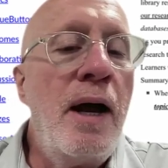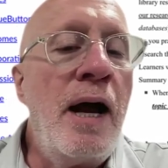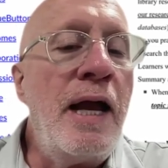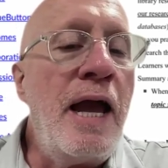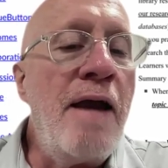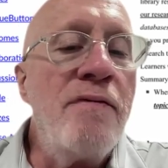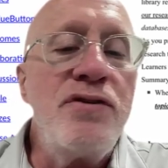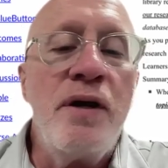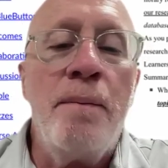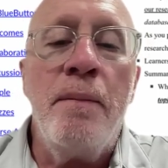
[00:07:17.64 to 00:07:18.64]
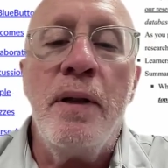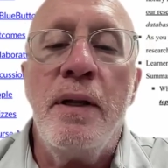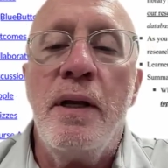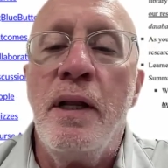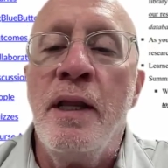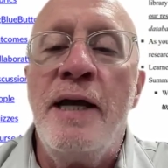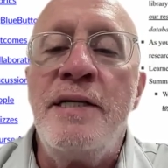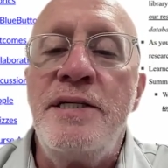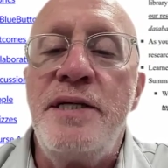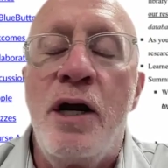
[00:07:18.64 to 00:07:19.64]
I have a
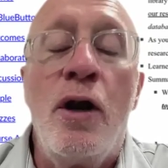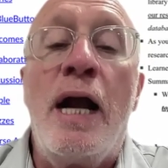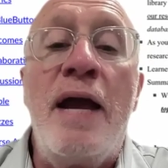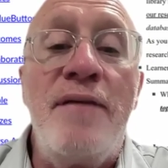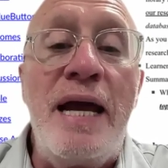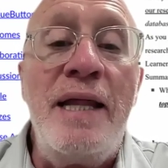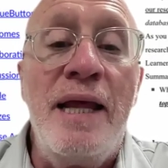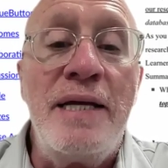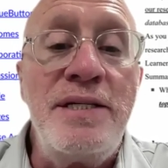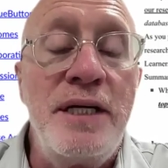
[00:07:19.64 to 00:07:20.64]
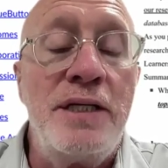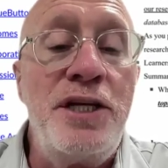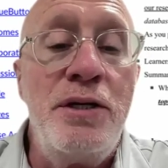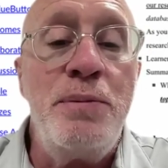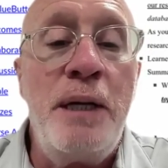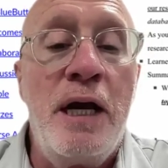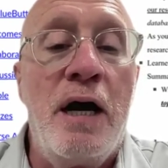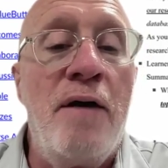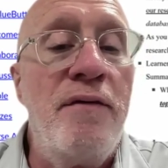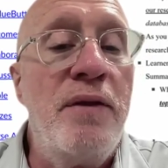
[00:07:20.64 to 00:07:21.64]
list,
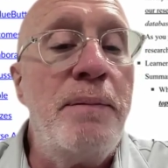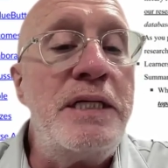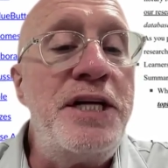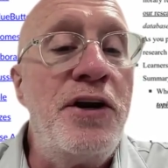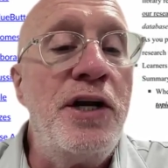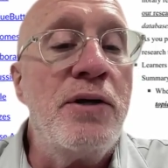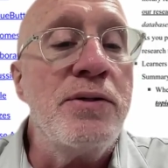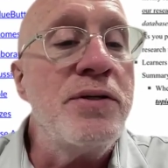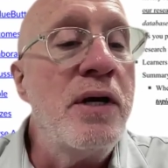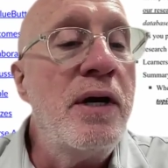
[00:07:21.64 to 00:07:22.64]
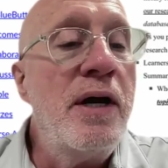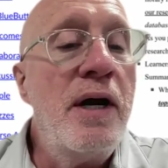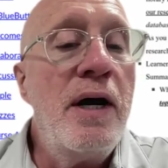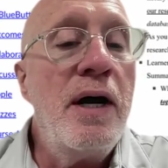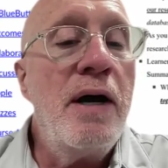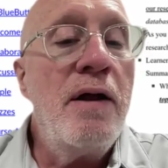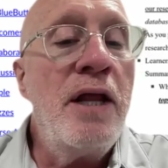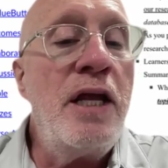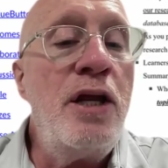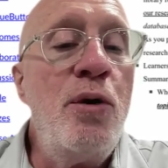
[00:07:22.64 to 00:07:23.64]
of the materials
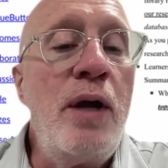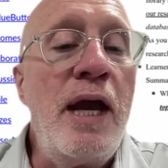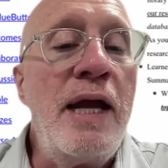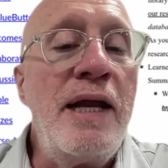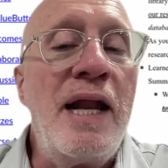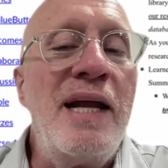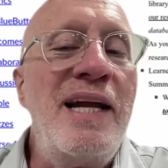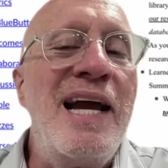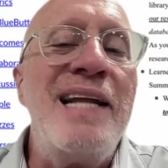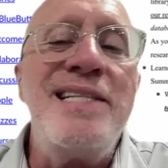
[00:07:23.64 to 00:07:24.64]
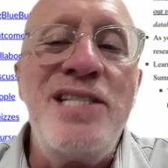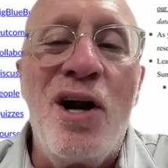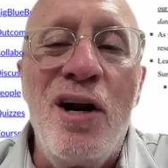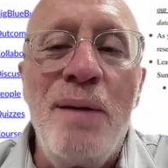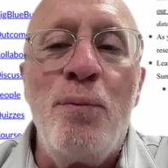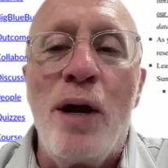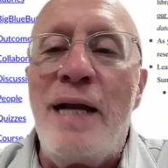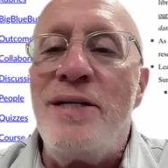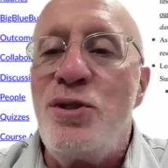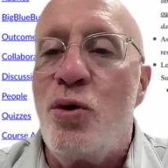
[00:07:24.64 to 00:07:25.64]
that you can kind of get started
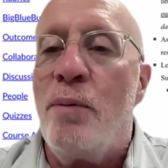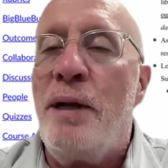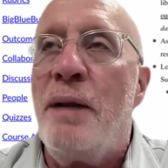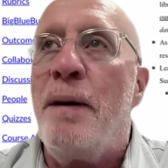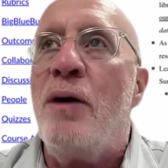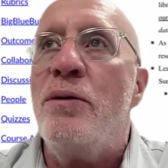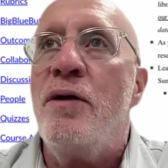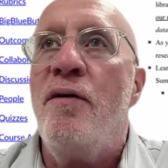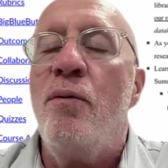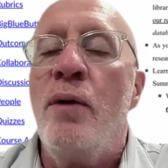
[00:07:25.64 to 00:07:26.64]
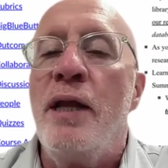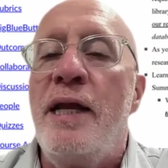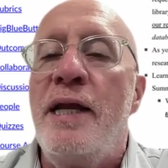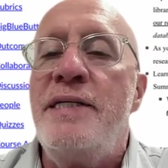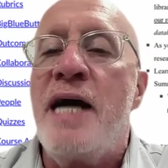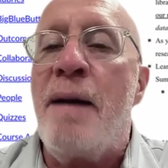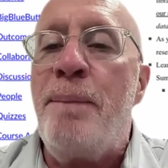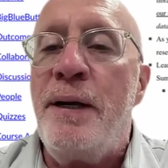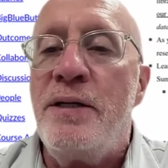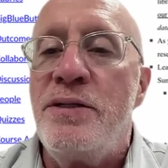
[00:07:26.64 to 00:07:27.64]
brainstorming about related
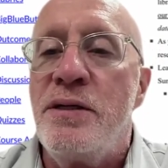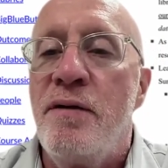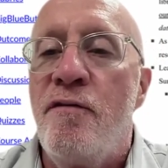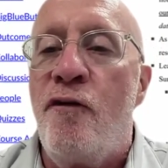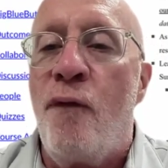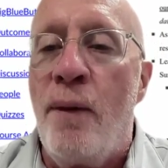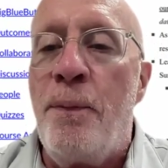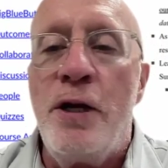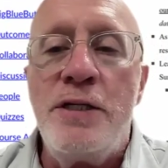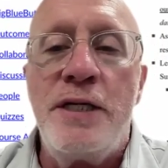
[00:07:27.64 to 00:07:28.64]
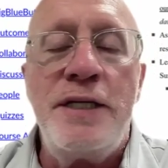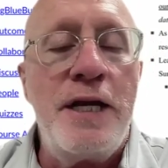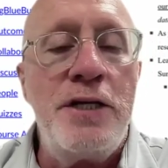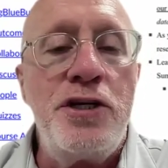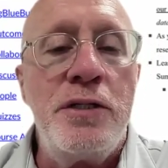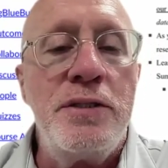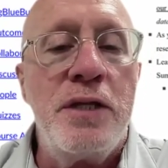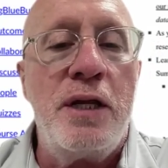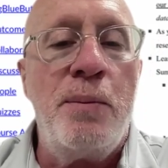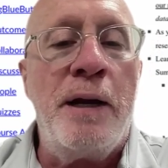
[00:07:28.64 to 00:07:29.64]
topics for presentations
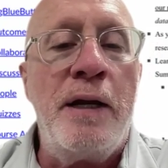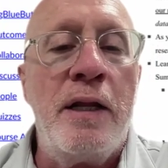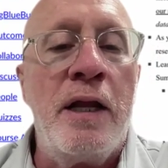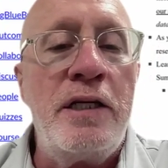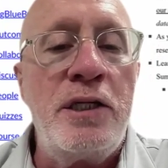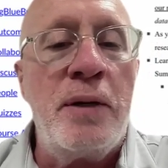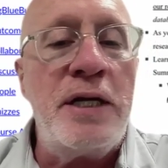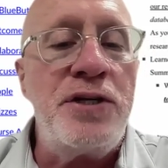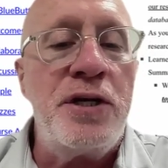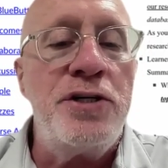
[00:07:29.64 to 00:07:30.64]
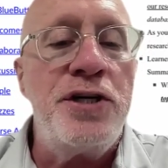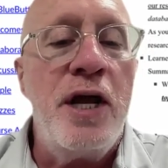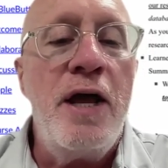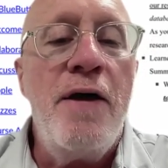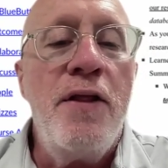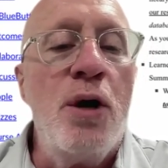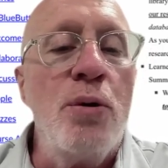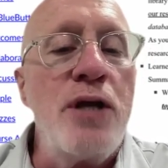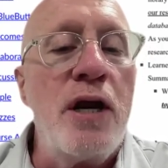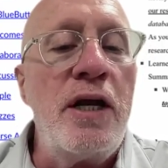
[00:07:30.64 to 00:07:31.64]
that you might like to research.
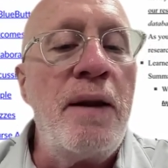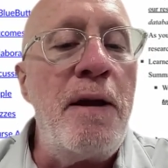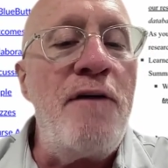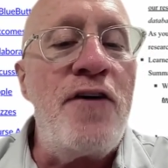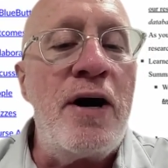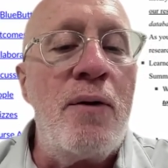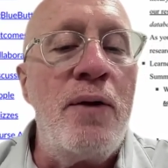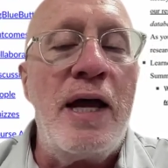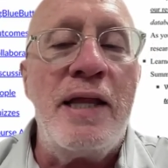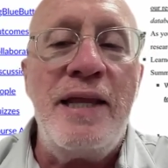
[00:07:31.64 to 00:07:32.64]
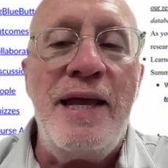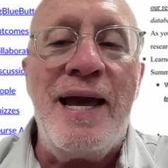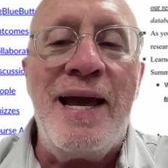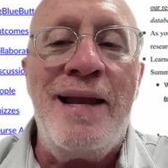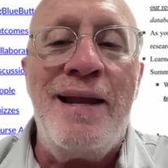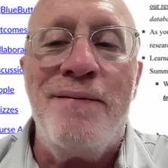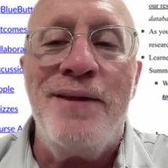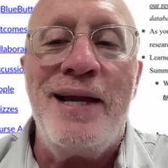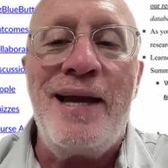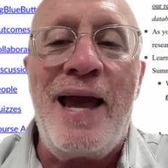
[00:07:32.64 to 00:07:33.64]
Those can be found at the end
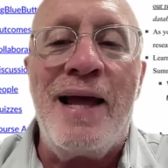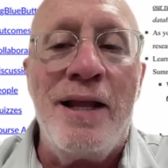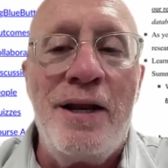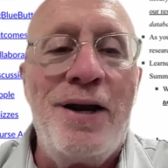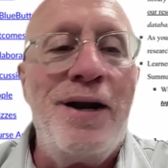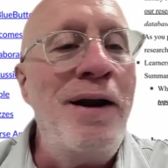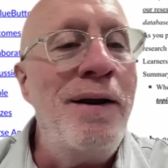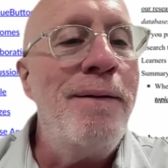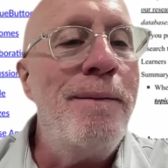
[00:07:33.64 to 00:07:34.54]
of the calendar